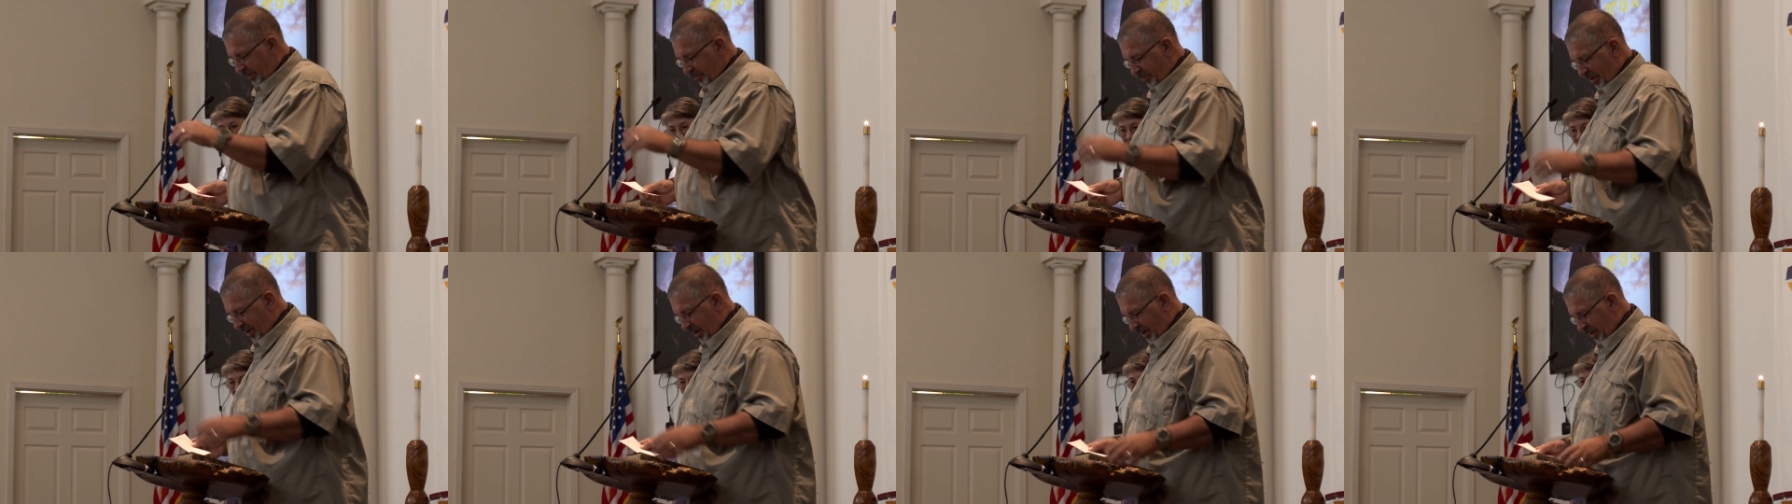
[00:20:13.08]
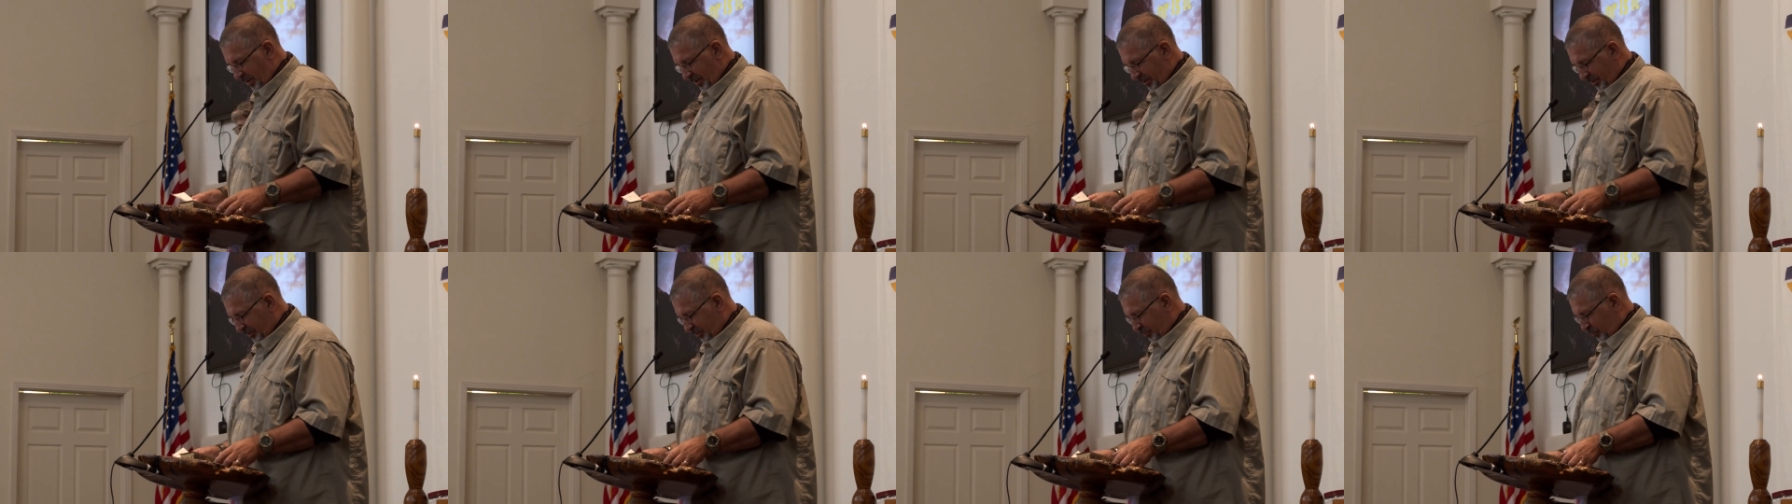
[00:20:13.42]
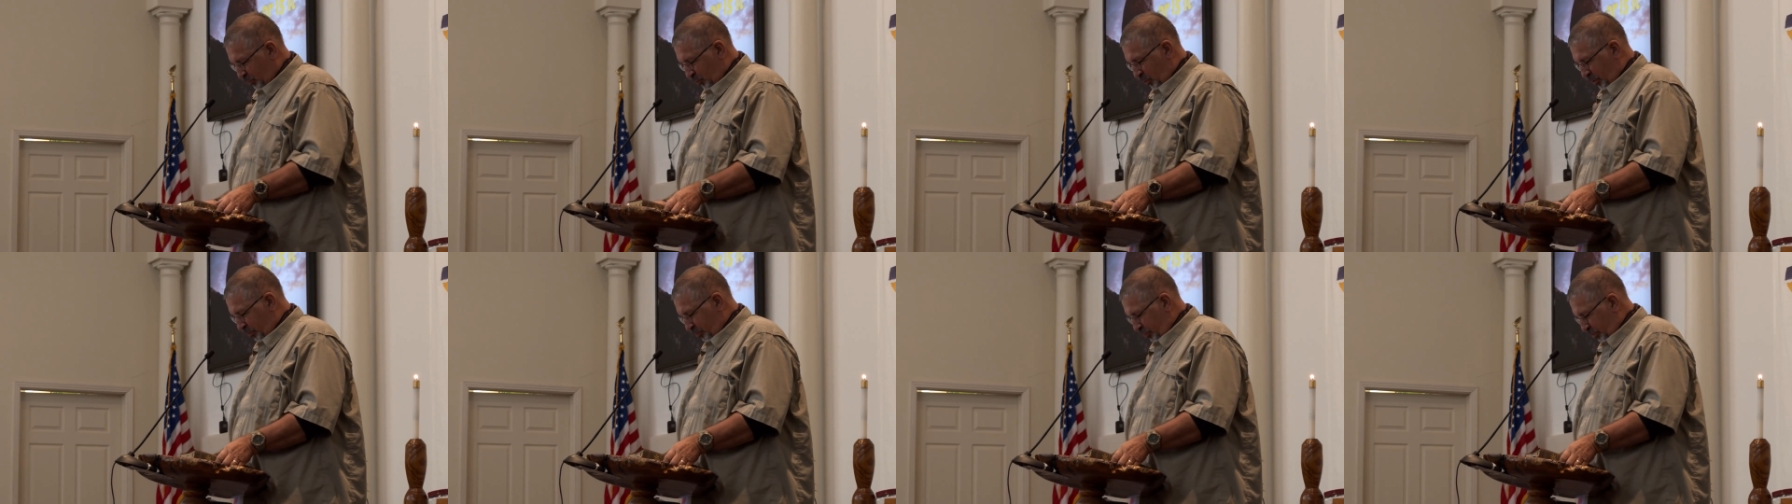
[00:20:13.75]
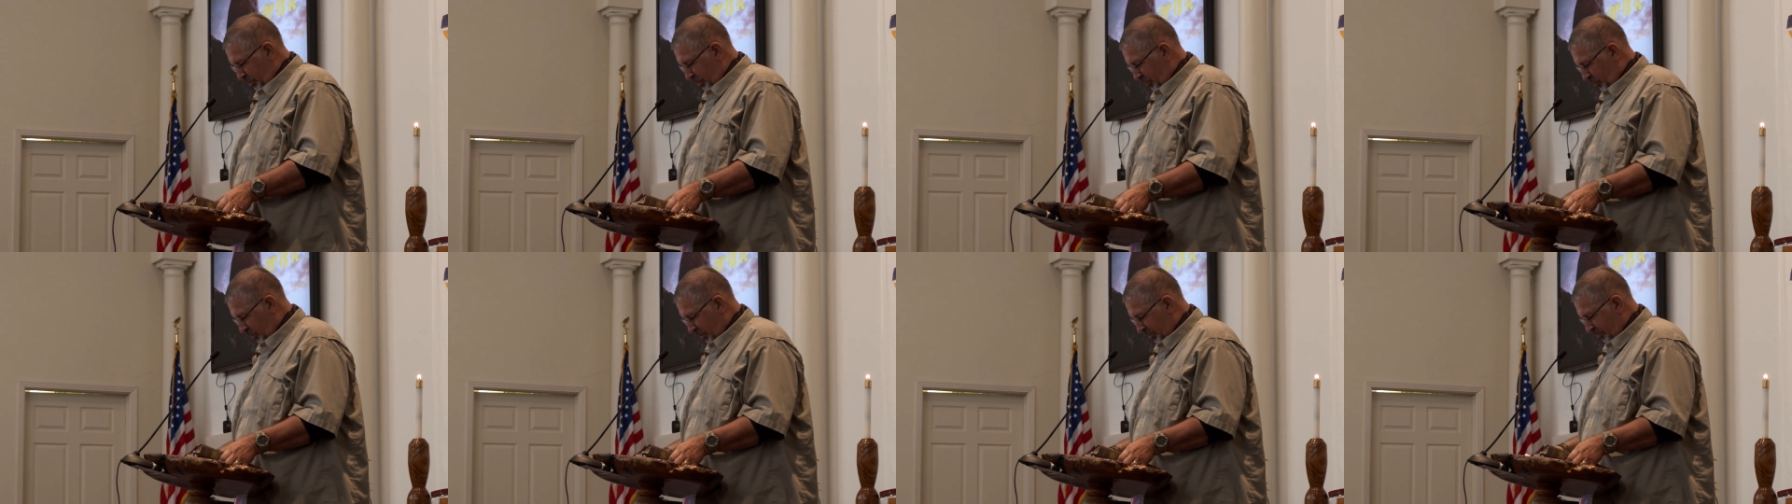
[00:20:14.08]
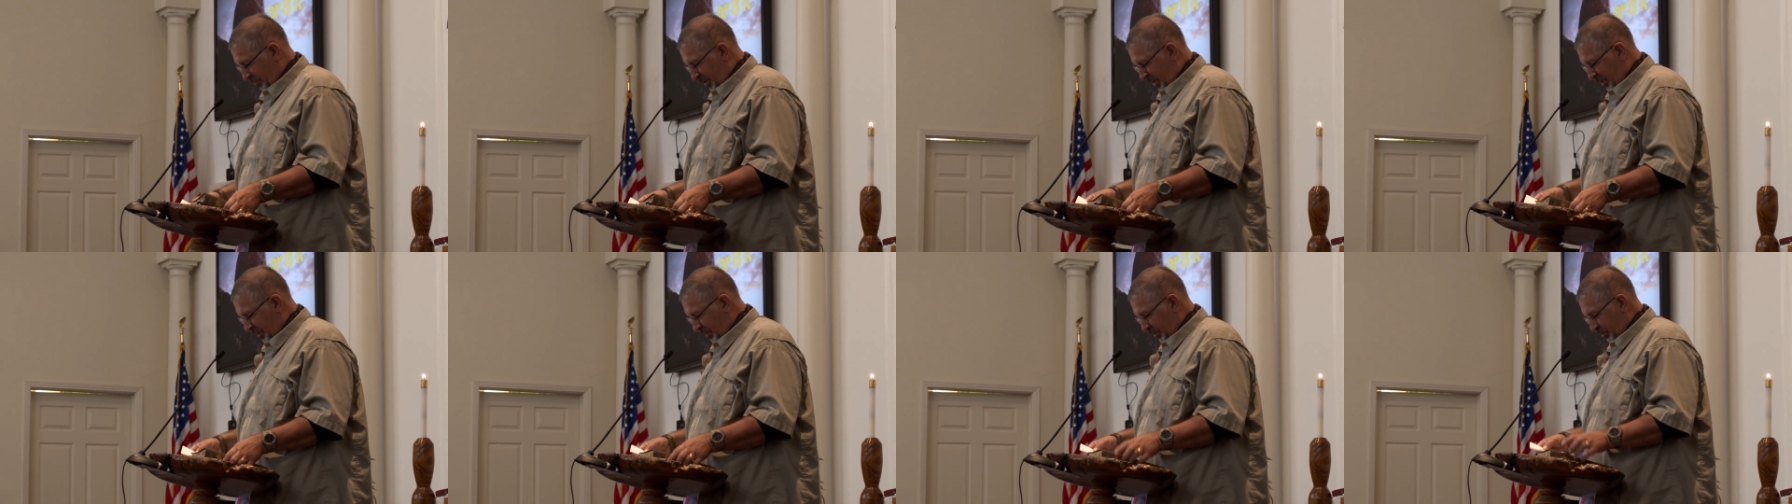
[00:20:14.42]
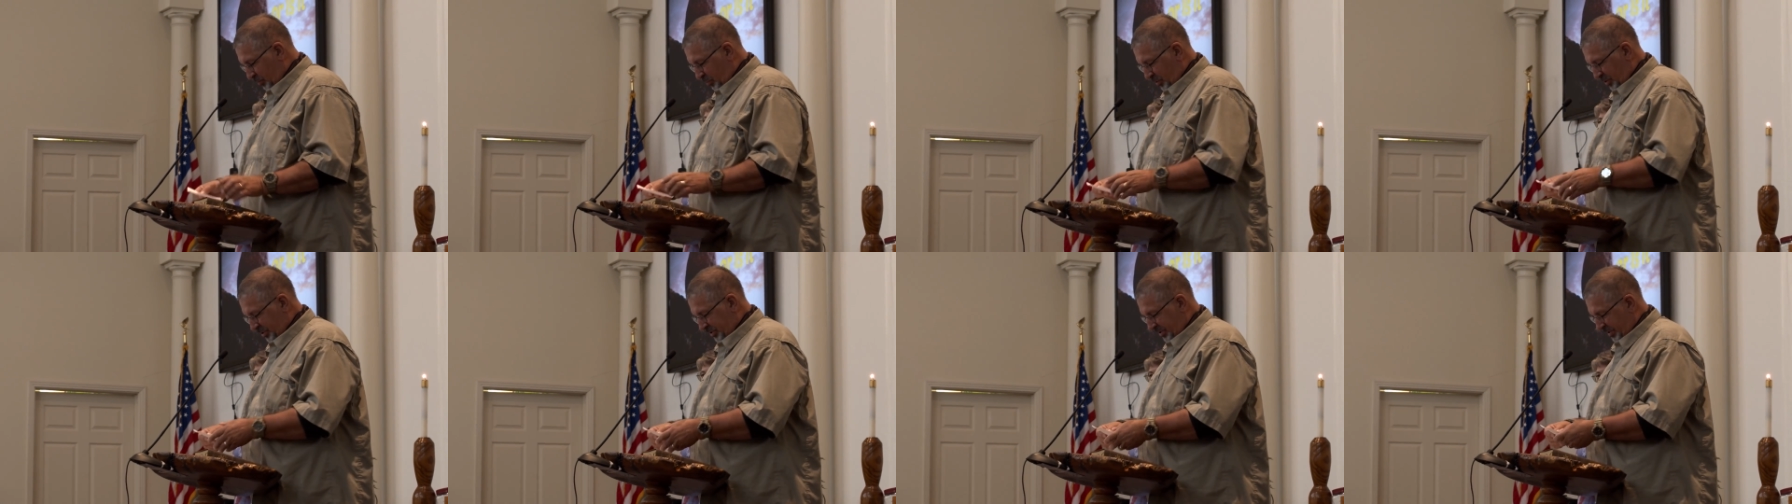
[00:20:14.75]
a mile and 1.1 mile. You
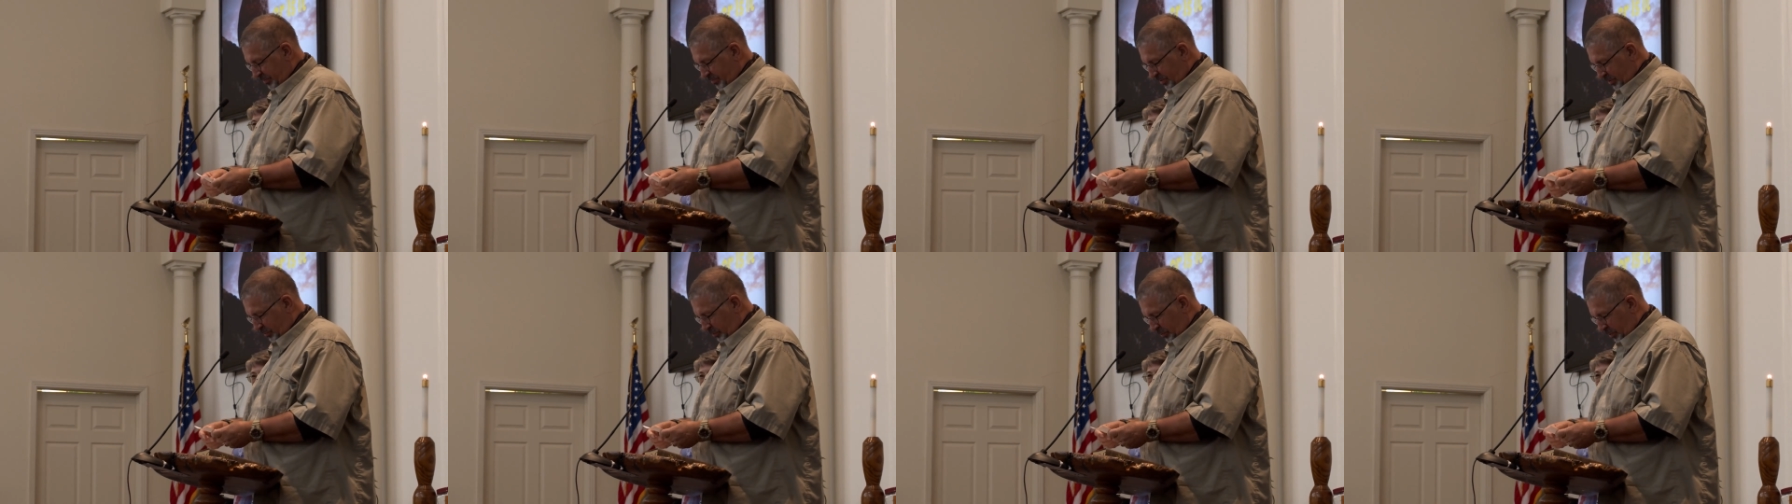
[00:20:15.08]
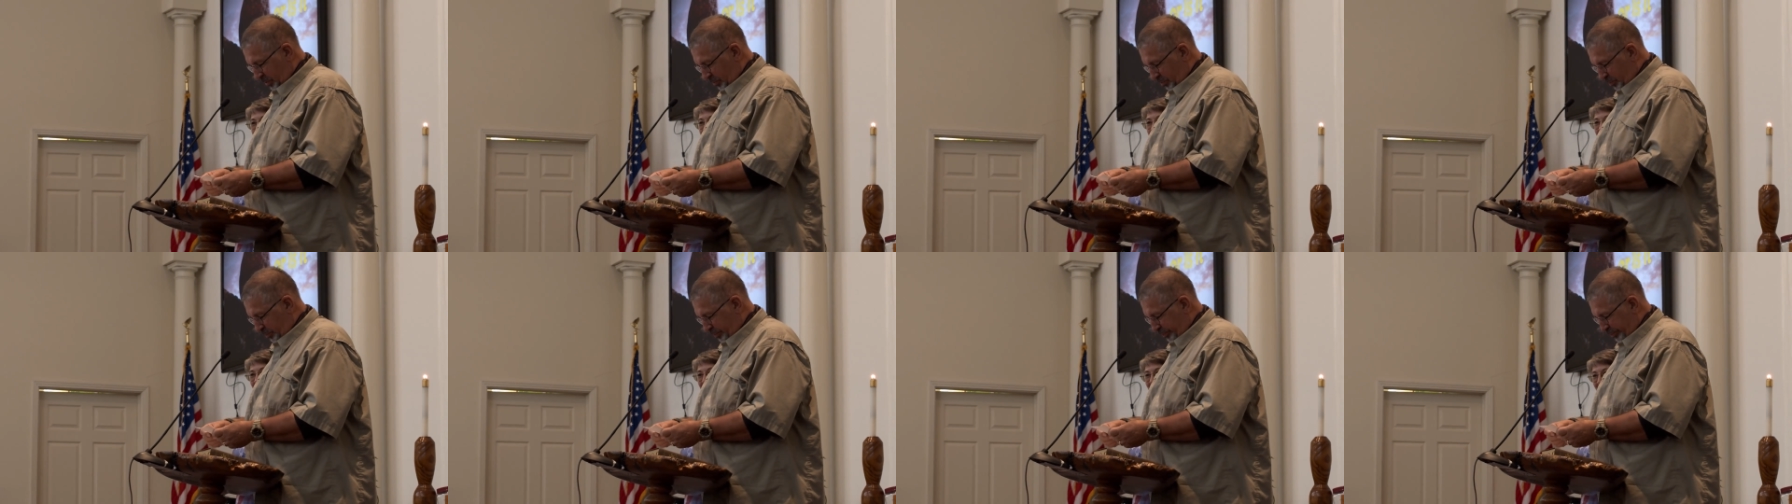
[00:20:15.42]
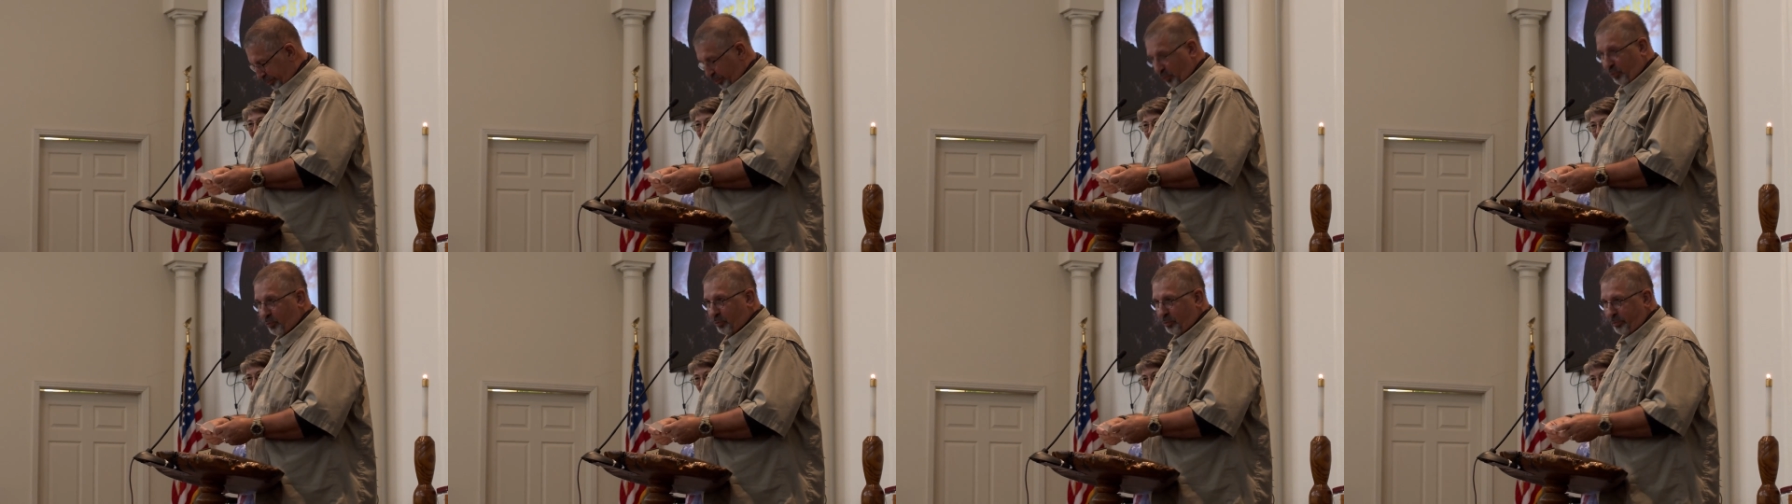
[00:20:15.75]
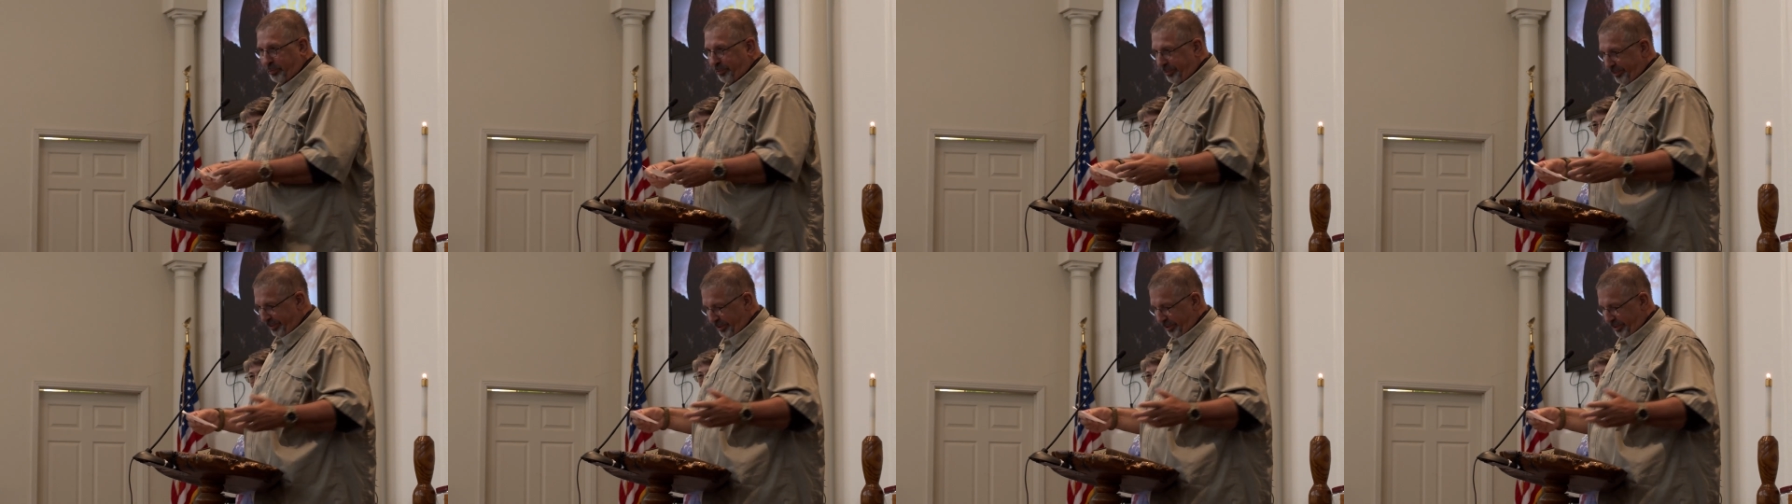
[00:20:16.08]
want to see me run?